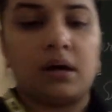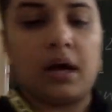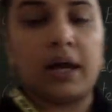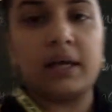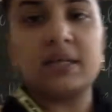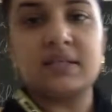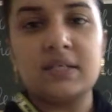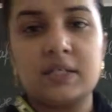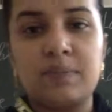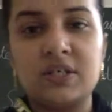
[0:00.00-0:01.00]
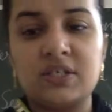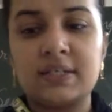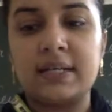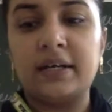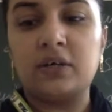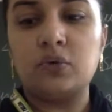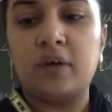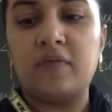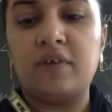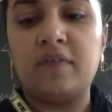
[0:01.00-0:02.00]
I guess this much is clear to
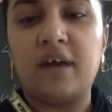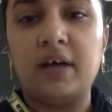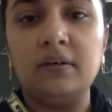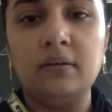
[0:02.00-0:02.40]
everyone.